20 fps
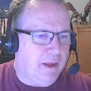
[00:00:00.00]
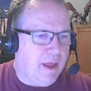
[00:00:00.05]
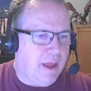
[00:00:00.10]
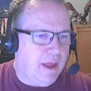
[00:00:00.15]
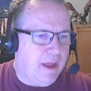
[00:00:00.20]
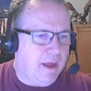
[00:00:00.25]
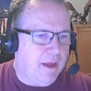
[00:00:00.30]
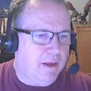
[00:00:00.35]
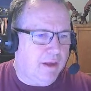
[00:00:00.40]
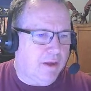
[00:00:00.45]

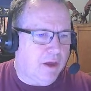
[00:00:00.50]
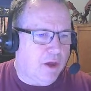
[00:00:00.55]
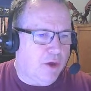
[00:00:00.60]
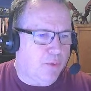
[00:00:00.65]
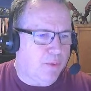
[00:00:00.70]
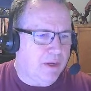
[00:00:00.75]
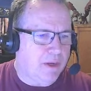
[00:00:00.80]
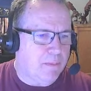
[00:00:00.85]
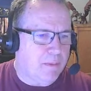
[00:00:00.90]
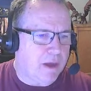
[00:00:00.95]
and
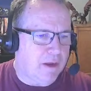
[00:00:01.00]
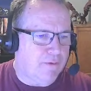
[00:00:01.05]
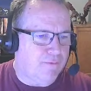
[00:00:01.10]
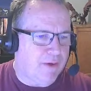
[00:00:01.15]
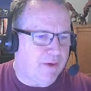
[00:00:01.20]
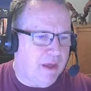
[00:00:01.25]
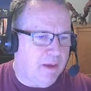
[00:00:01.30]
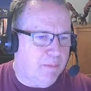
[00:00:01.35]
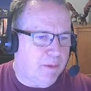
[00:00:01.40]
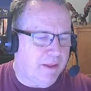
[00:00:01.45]
already
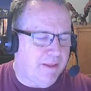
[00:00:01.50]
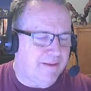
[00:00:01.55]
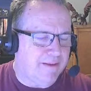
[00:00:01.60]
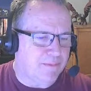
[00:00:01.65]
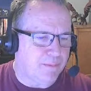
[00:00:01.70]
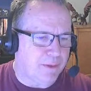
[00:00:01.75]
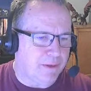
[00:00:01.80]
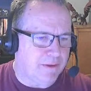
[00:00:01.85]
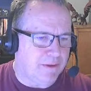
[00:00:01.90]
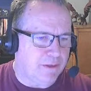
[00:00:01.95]
modify it by these
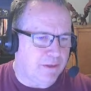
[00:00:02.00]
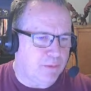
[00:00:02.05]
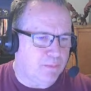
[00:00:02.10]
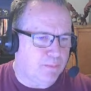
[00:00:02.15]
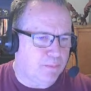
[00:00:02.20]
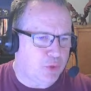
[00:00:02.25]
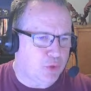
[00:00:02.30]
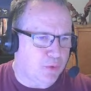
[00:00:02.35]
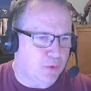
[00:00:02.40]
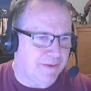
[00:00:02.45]
ability
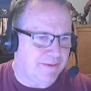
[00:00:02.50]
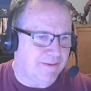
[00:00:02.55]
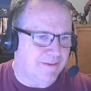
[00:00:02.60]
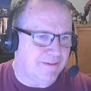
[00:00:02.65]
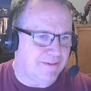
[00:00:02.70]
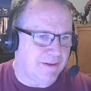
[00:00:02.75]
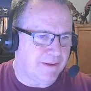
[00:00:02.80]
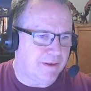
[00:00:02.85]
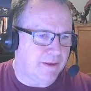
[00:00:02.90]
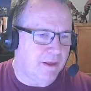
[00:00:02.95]
choices
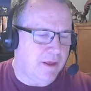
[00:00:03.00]
and